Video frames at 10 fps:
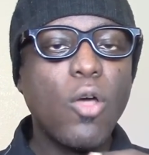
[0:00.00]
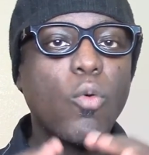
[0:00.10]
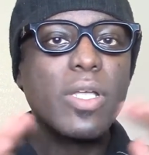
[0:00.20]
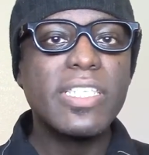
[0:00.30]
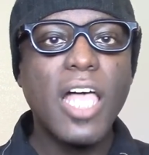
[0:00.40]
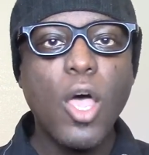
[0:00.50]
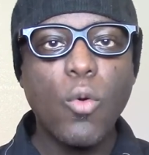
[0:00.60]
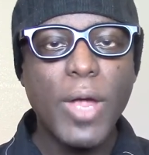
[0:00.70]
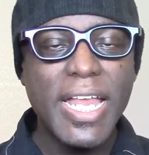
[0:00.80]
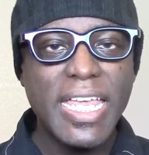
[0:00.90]
was
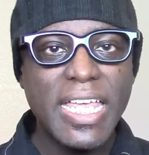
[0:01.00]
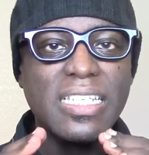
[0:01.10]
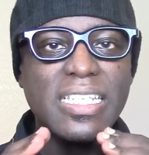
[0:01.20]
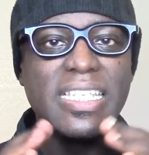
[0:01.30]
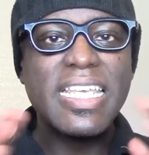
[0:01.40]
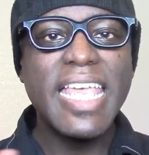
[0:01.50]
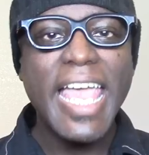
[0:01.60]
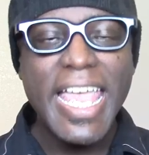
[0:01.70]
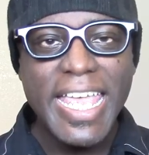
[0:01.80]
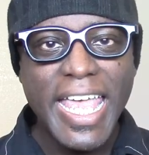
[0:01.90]
already
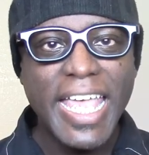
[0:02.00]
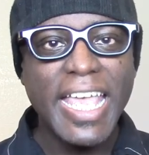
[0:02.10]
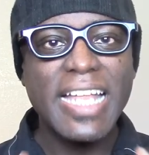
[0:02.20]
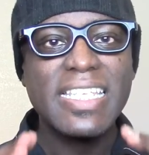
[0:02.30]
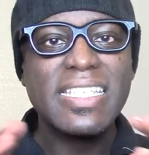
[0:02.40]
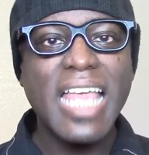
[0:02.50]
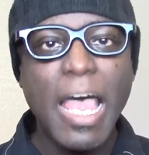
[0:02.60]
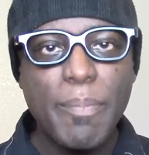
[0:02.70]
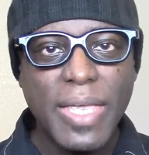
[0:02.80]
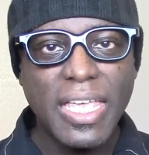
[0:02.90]
decaying and
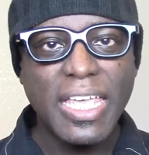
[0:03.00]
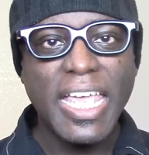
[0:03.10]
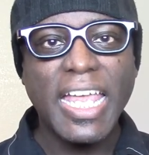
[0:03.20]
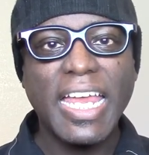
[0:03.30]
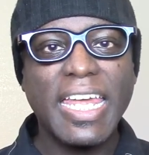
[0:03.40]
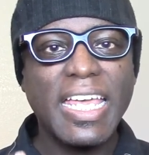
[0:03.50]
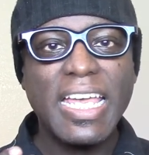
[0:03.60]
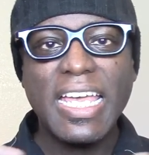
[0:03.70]
stopping and